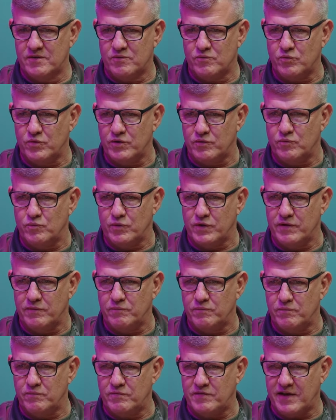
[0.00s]
We, we
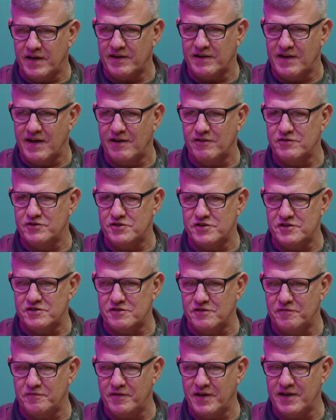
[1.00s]
technology is
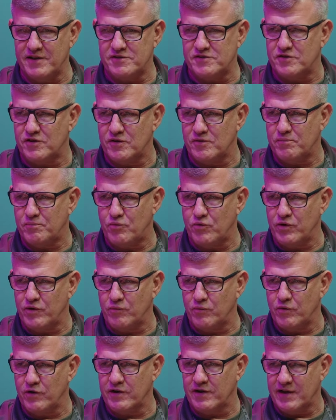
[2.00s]
advanced to the point
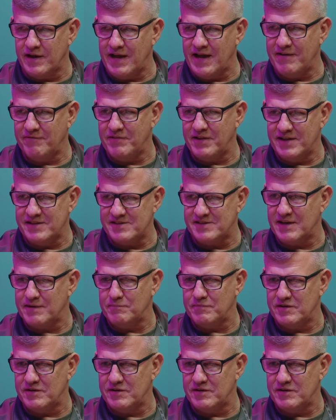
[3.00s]
where it can have that same